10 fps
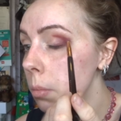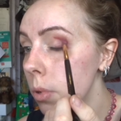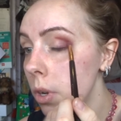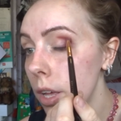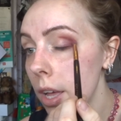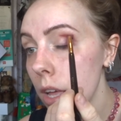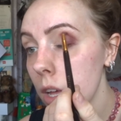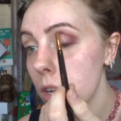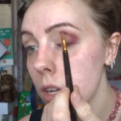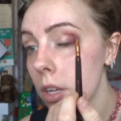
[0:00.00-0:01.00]
Pull it
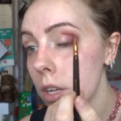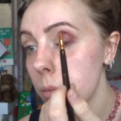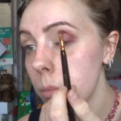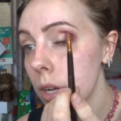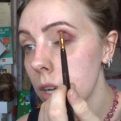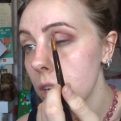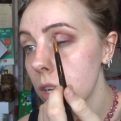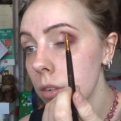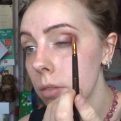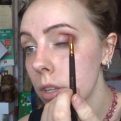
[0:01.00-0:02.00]
out, back up.